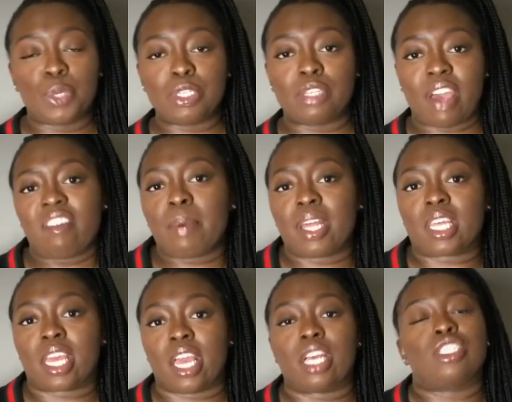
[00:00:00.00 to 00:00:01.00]
was favored by the
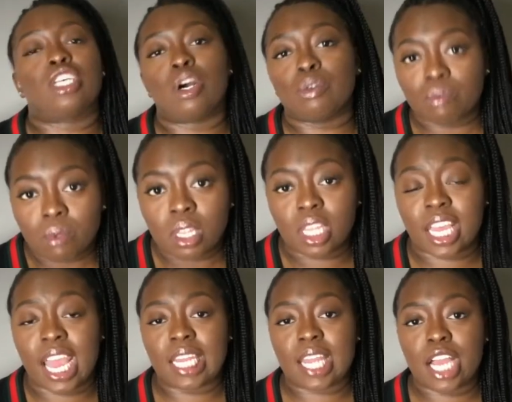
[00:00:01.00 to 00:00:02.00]
king. So the
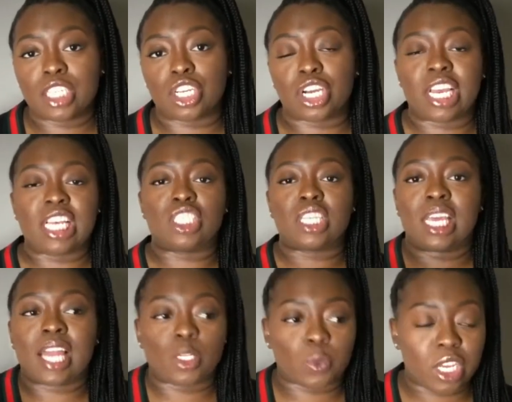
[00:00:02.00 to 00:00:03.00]
king liked her. He
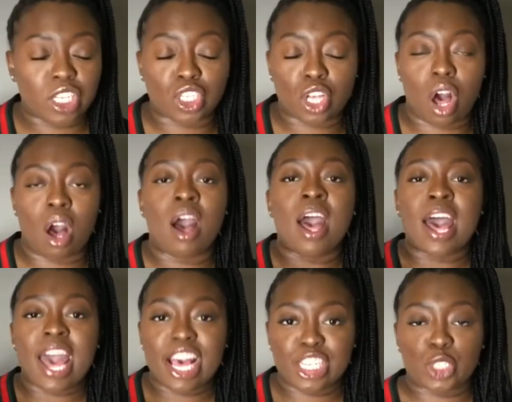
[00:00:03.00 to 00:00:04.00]
liked what he saw.
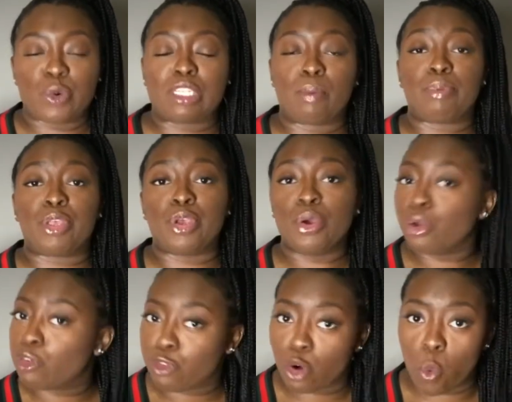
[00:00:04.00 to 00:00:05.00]
Esther was a
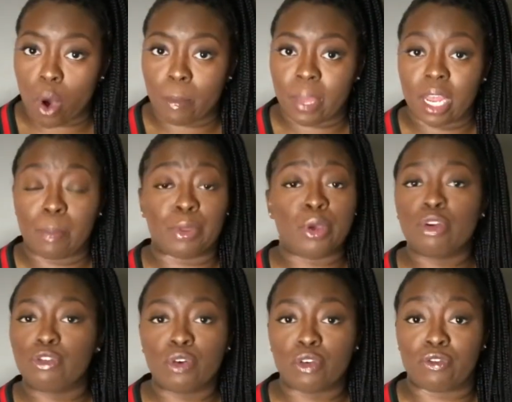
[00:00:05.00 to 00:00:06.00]
beautiful woman, a
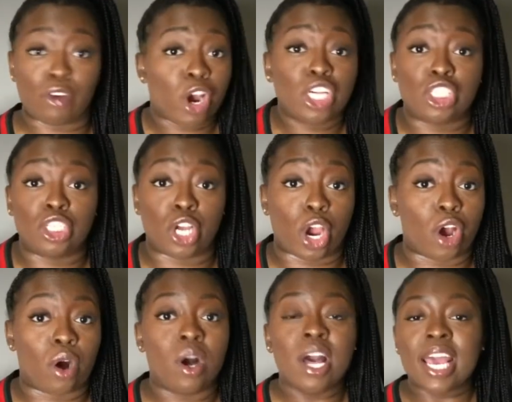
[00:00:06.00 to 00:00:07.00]
beautiful virgin
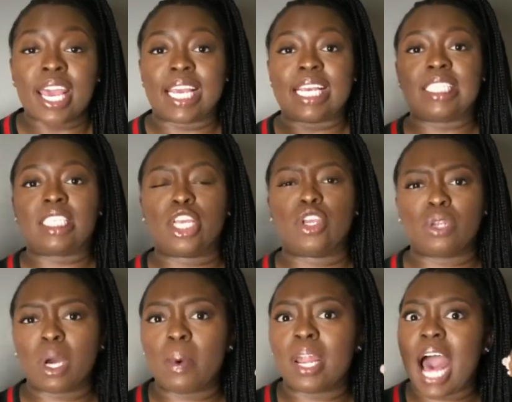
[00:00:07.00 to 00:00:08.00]
girl. And he said, you
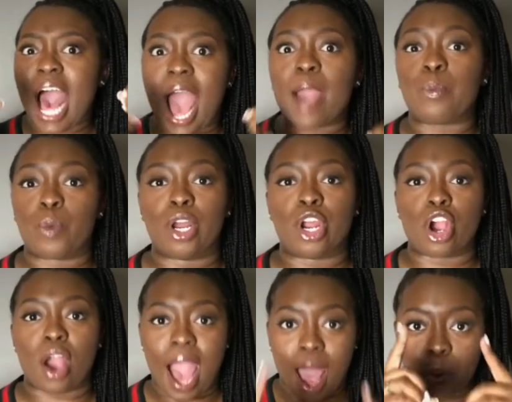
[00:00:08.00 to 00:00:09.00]
know what? I want
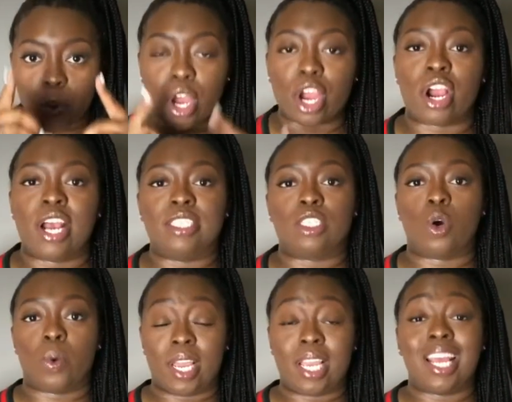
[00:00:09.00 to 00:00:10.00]
her. I want her as
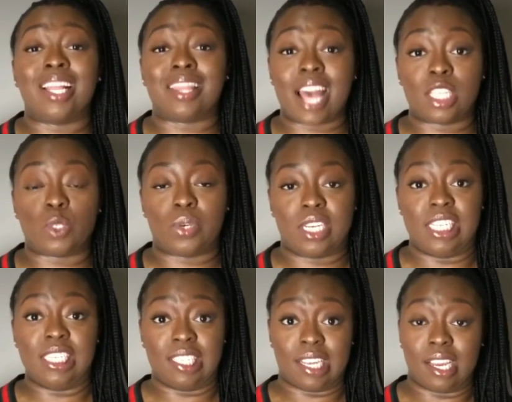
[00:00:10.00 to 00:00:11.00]
queen. And that's what he
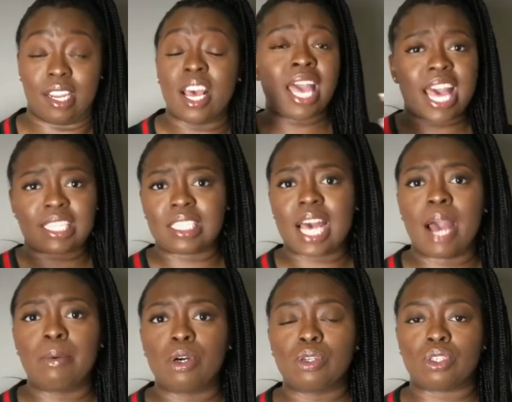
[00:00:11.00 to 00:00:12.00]
did. As
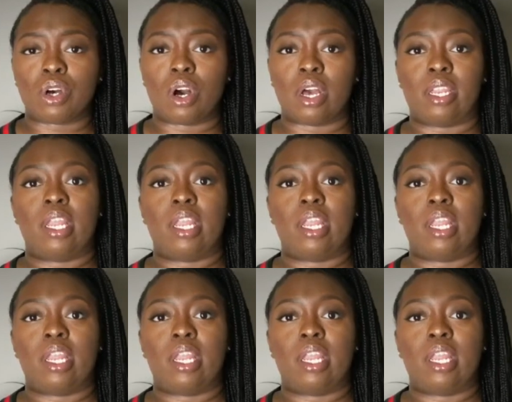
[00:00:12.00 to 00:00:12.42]
time goes on,